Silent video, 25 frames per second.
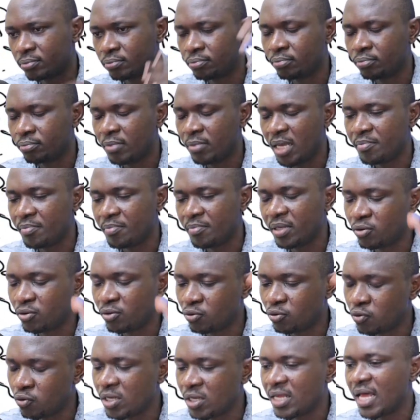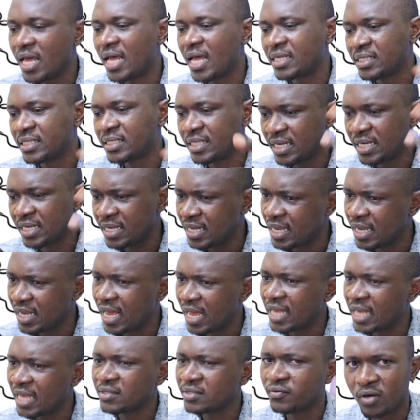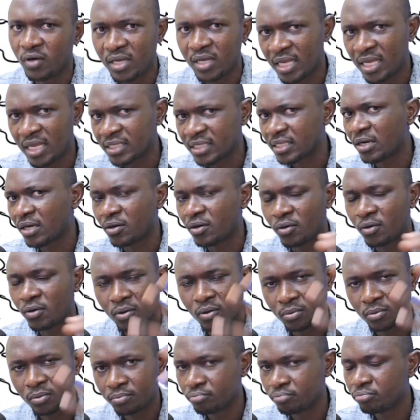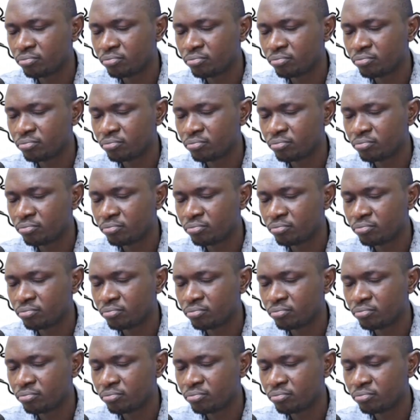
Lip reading: maybe 2 years, 3 years, 4 years ago.